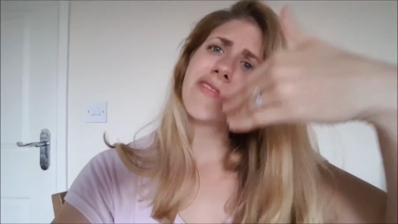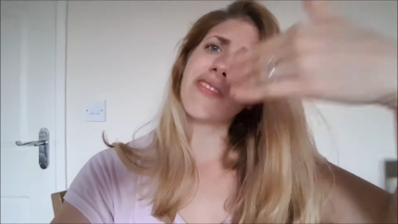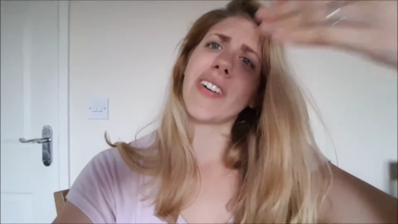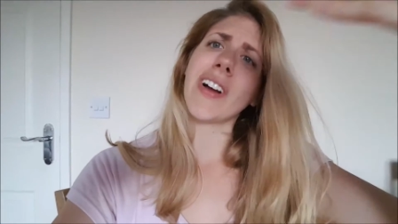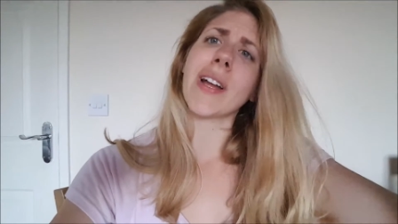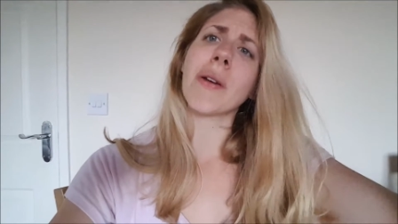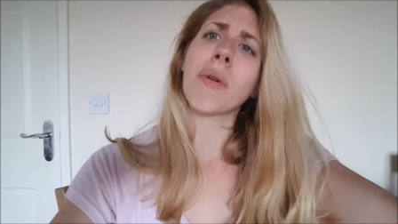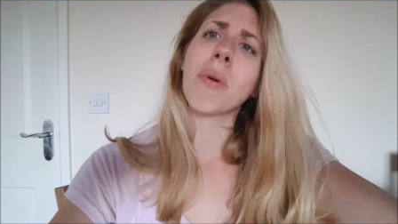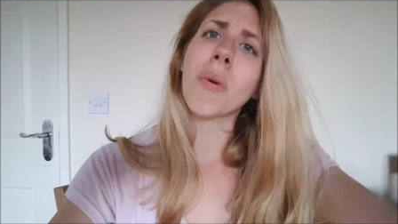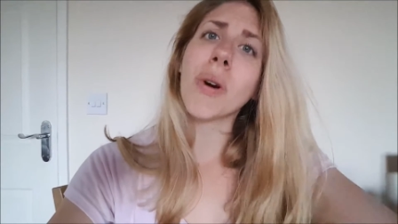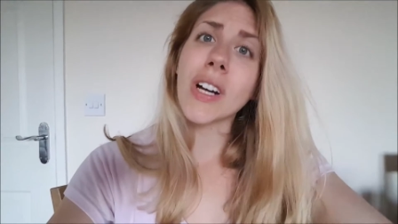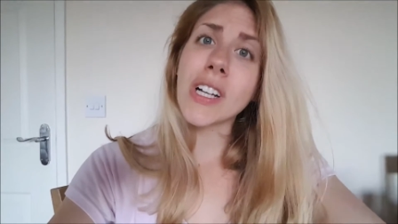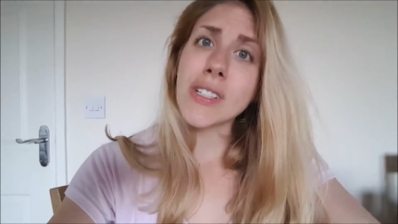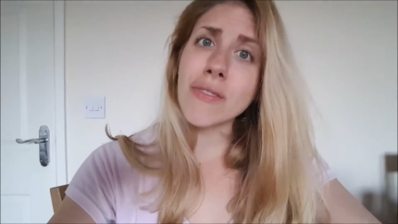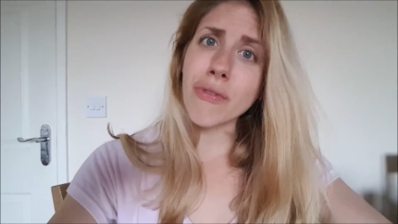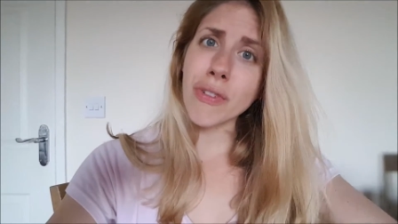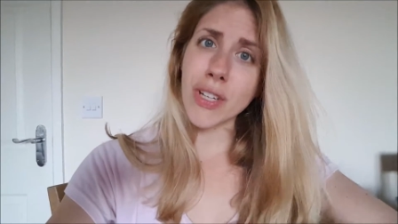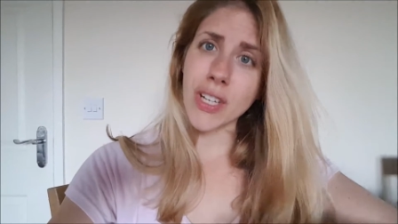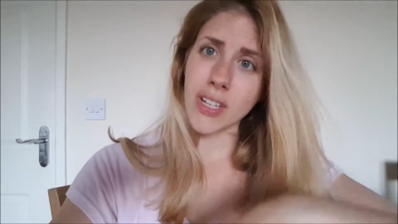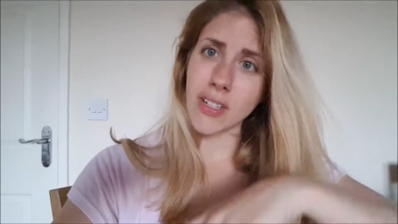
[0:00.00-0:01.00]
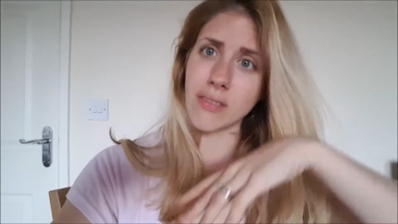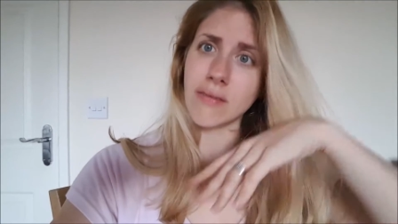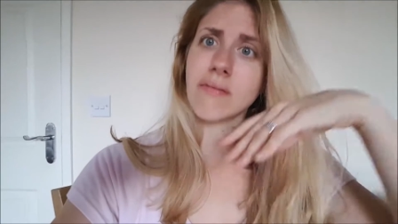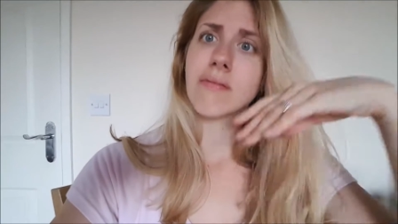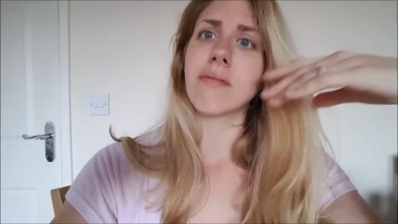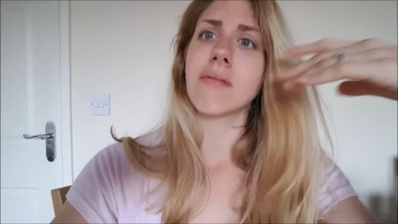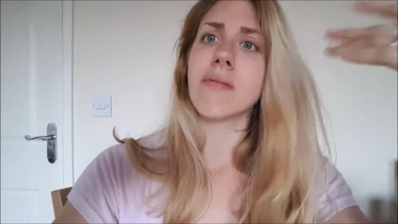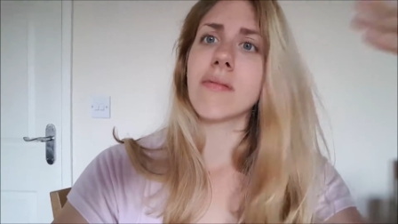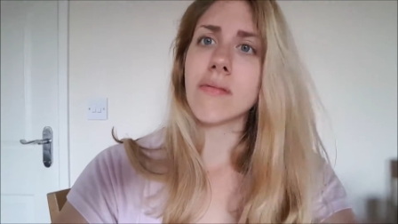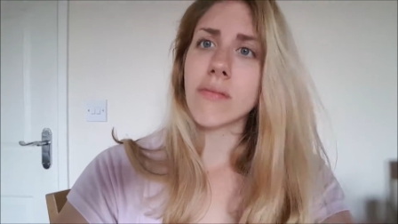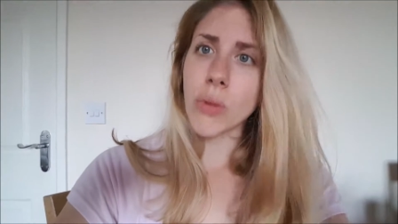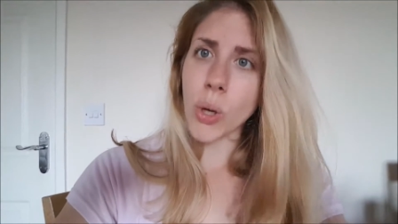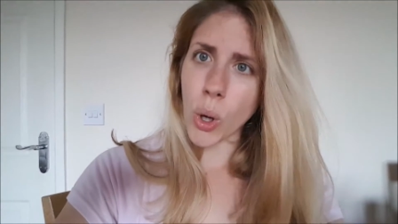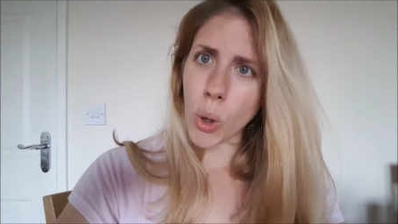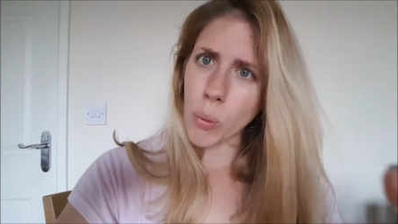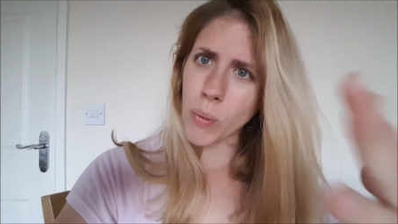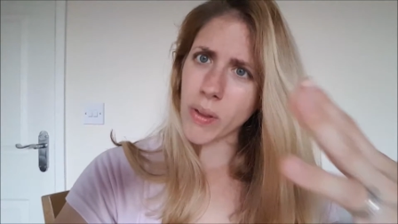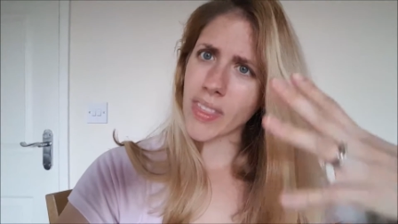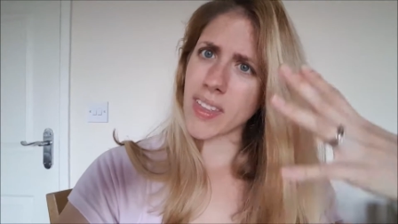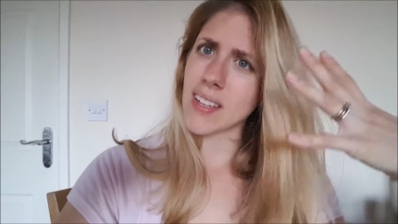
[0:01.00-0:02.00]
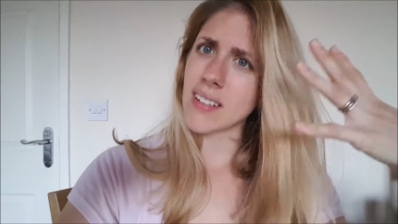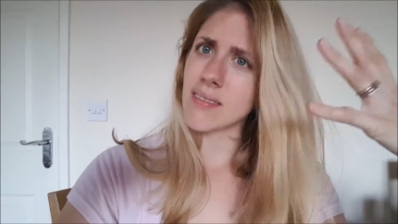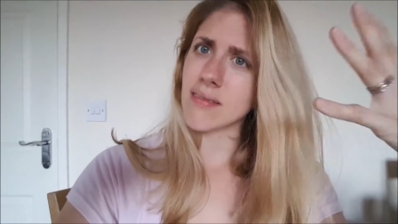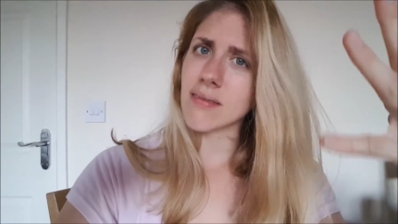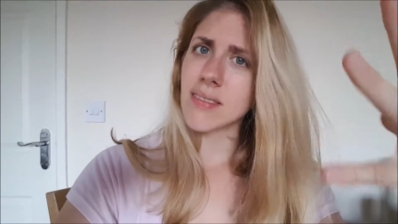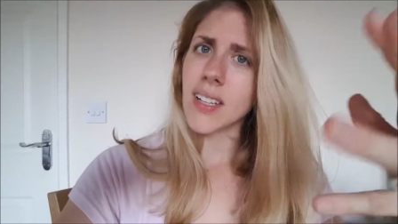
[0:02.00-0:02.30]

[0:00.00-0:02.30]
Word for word: Find what works for you, roll with it.